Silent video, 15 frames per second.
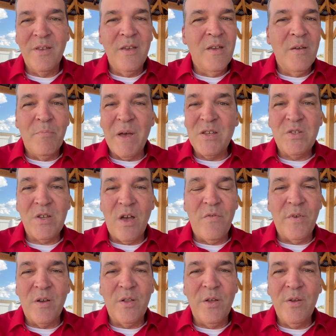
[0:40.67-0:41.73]

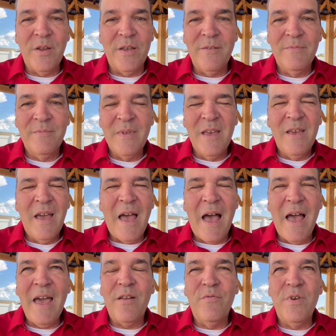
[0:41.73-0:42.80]
myself included. I
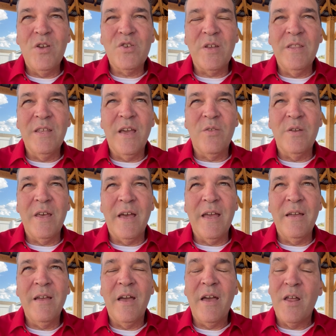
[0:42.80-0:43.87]
had a vision the other
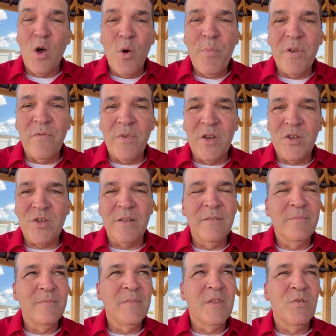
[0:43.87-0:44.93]
day, an open vision,
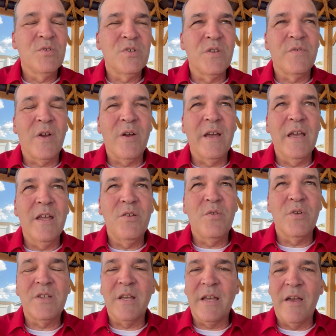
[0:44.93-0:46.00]
which is very
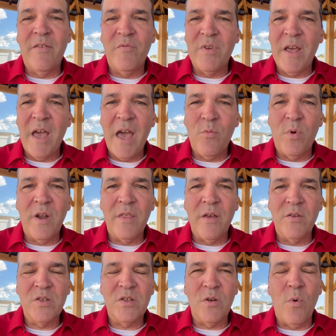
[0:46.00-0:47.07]
interesting. I haven't had one of
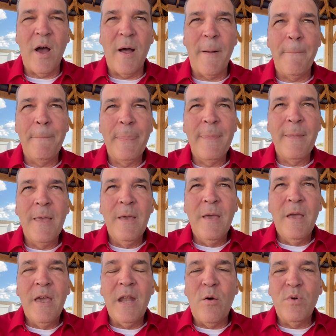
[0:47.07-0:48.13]
those in a while.
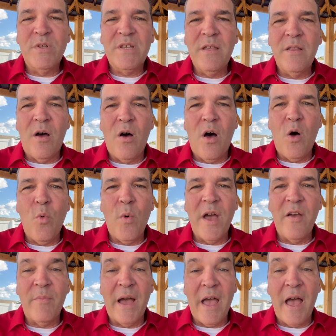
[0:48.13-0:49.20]
And I was in the hallway
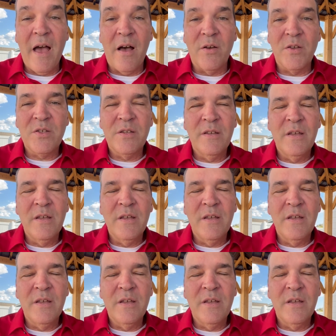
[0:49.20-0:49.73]
of my house,